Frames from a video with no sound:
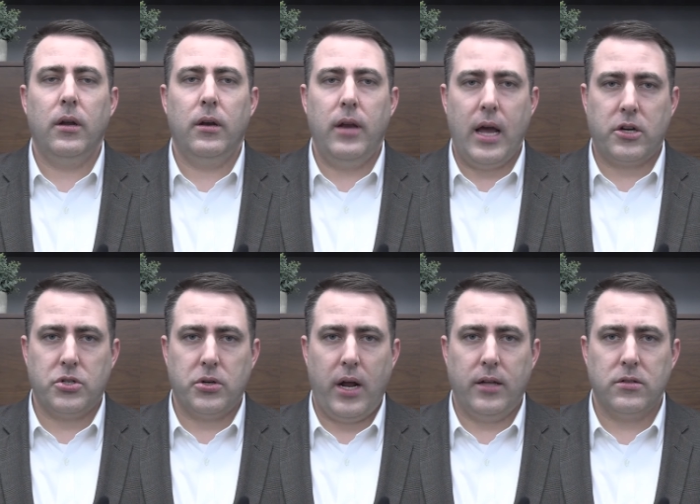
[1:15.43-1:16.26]
neck
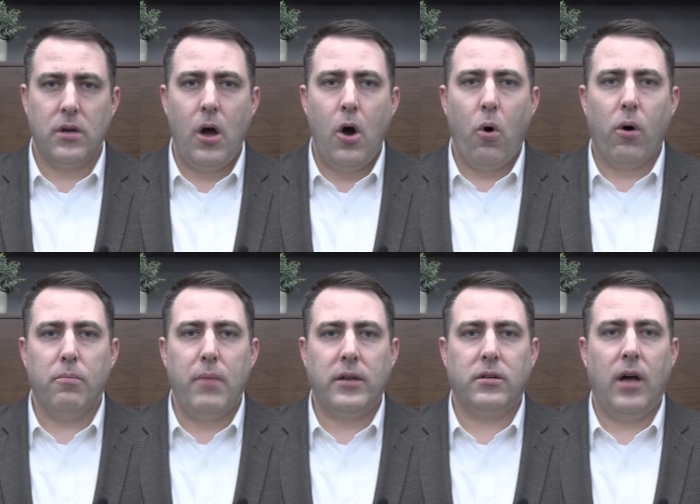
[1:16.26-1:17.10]
strains, or
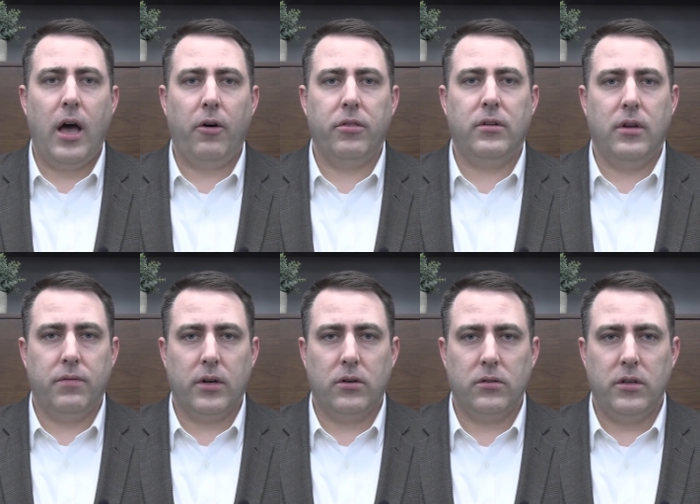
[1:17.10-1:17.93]
mental health
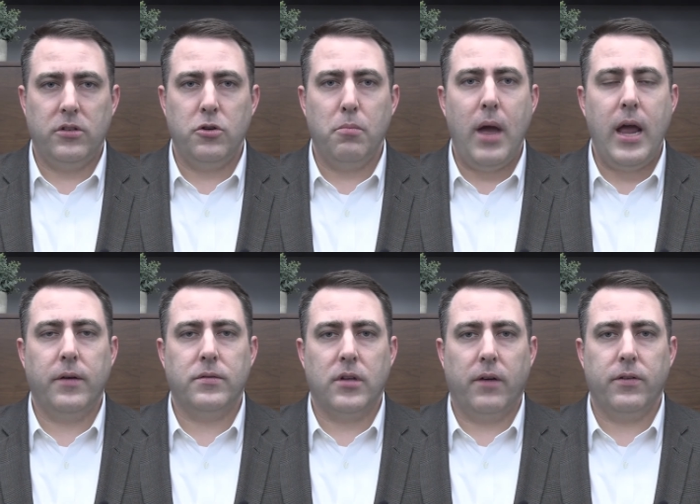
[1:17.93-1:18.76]
difficulties you may
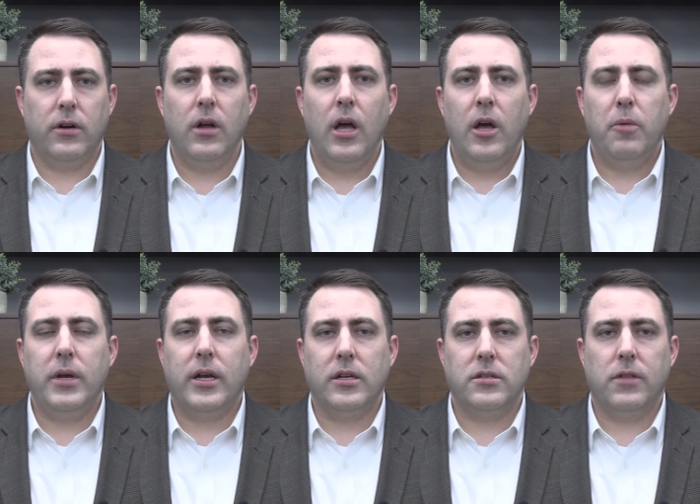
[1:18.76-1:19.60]
have suffered
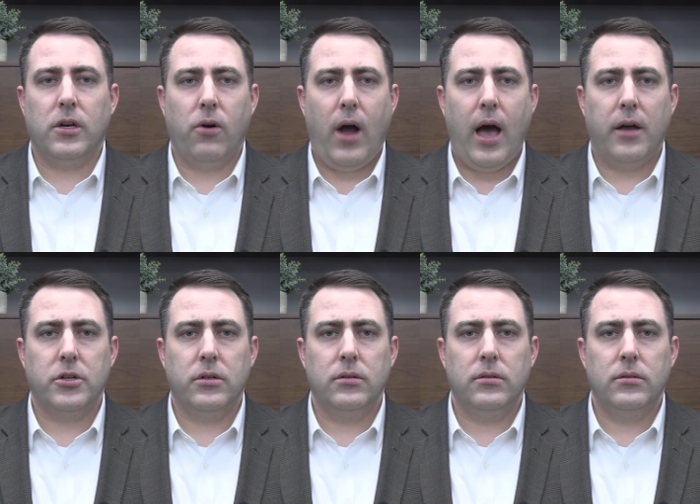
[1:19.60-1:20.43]
because of the crash.